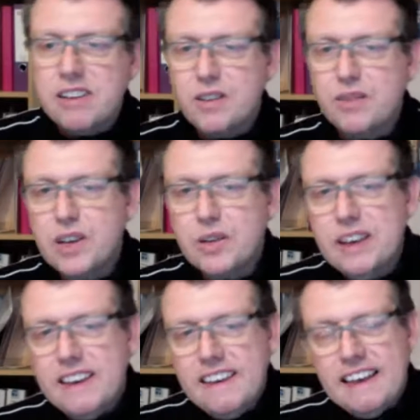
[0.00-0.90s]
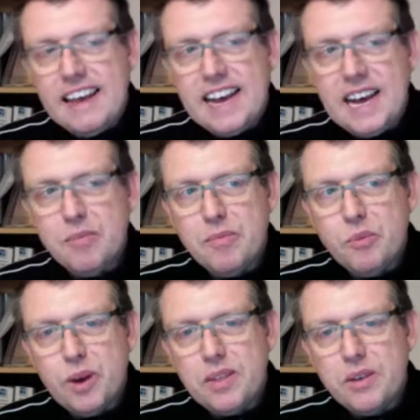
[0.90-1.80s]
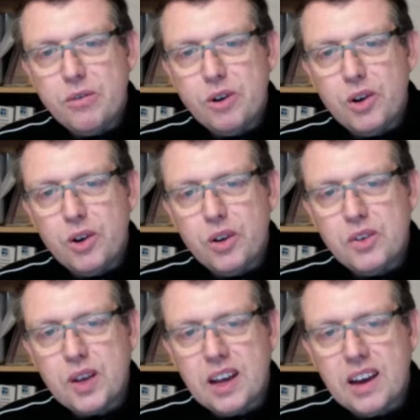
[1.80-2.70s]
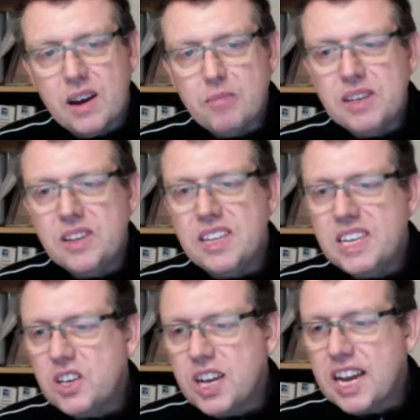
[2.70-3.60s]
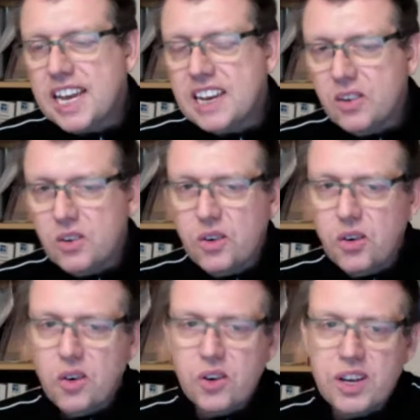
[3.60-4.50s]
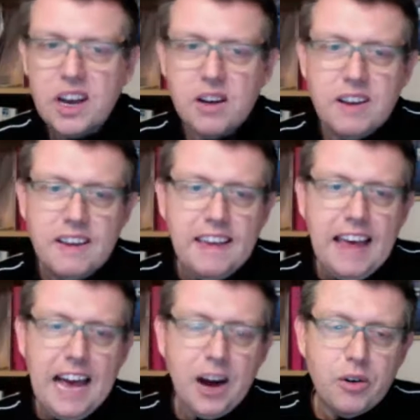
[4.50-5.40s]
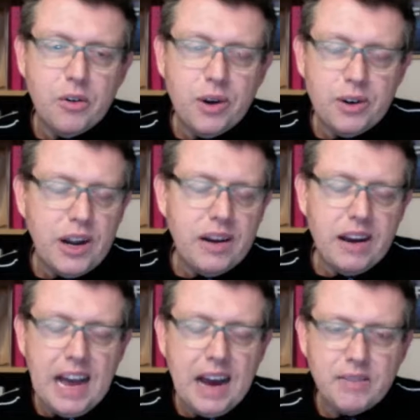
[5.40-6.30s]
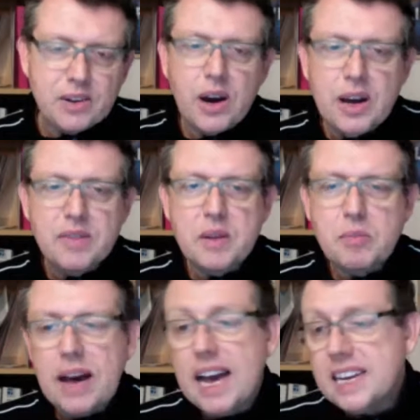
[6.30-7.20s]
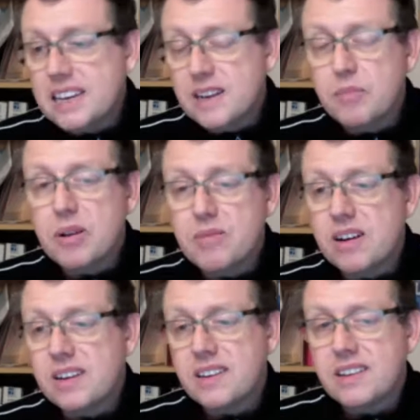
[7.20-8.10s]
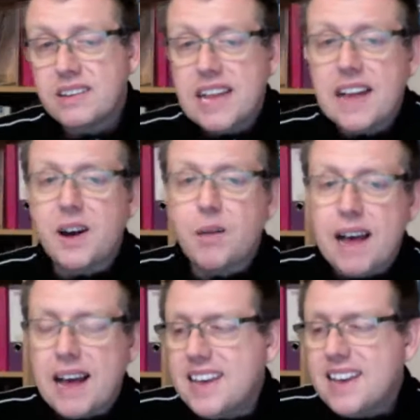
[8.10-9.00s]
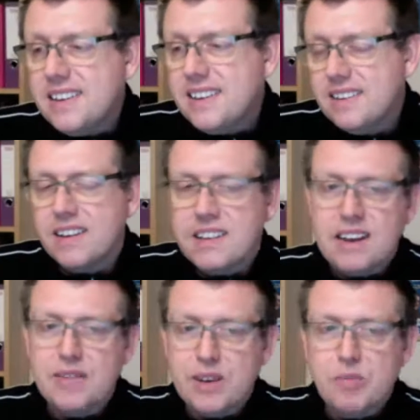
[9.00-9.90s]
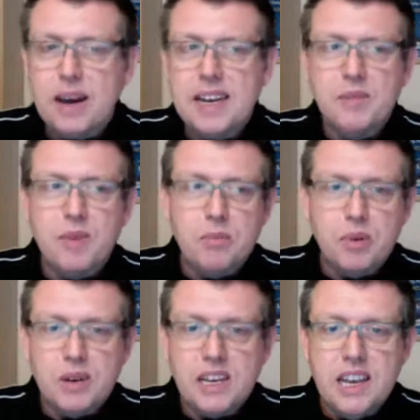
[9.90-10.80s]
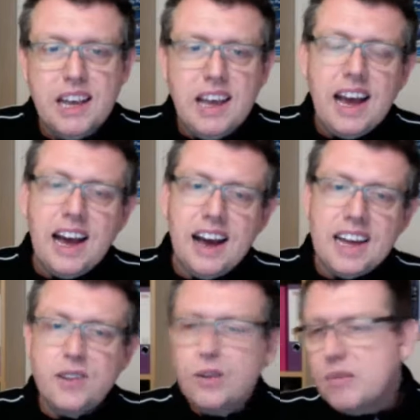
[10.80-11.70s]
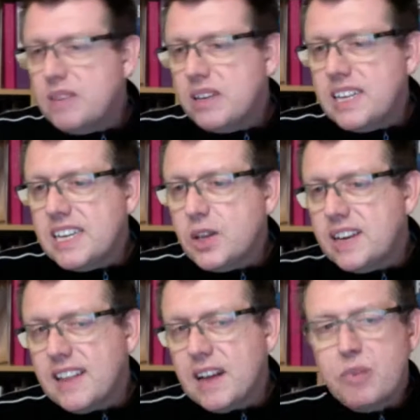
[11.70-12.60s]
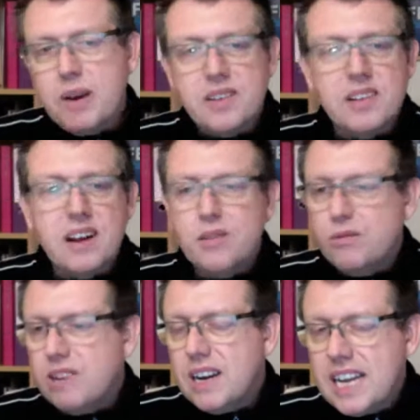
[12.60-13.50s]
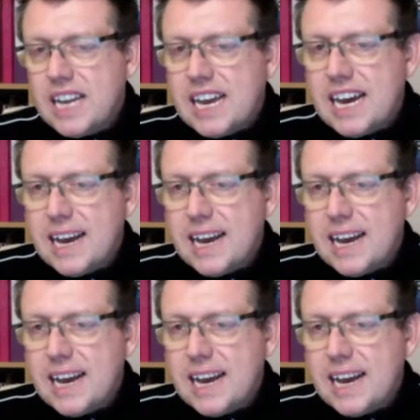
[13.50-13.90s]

interview whether or not I missed DJing, or you know, how have I got over the pain? And the bottom line is now that I'm at ease, I don't have any pain in my body. And do I miss DJing and that buzz? No, not really.